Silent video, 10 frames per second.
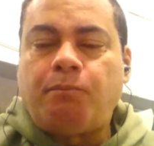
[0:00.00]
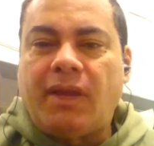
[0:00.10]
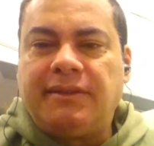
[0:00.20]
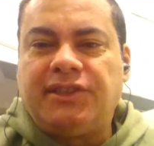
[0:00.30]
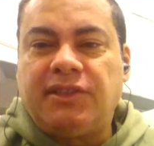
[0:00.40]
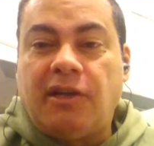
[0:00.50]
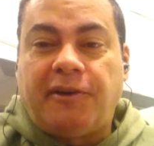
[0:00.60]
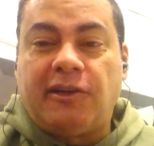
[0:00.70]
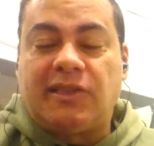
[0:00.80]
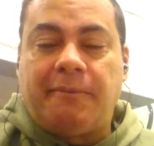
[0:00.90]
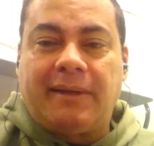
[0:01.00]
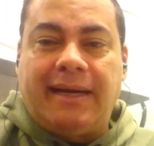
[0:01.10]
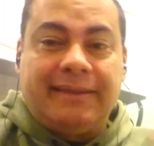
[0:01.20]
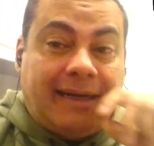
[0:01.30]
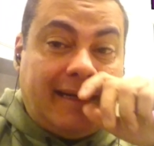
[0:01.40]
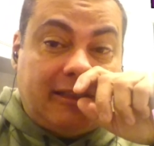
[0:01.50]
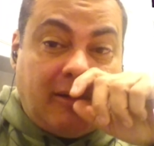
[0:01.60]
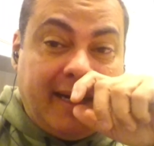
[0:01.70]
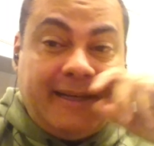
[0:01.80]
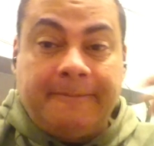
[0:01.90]
This is the first time, guys, that I
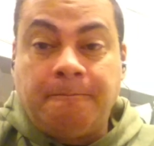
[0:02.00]
tried